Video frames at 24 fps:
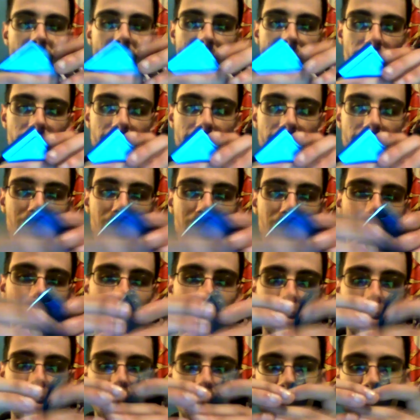The iPod
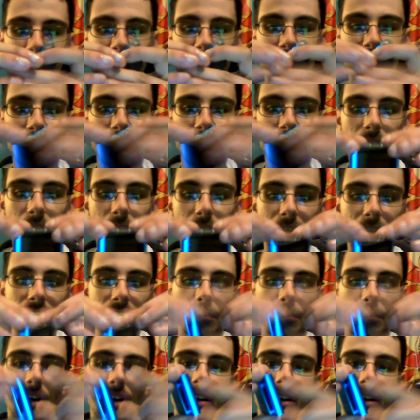Nano is a little bit
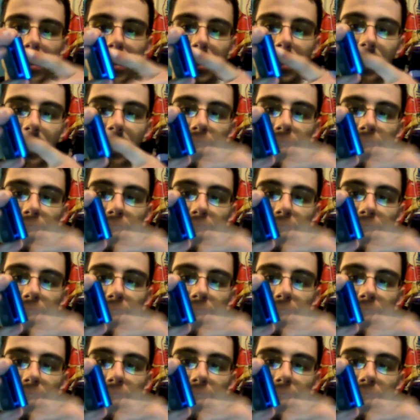smaller,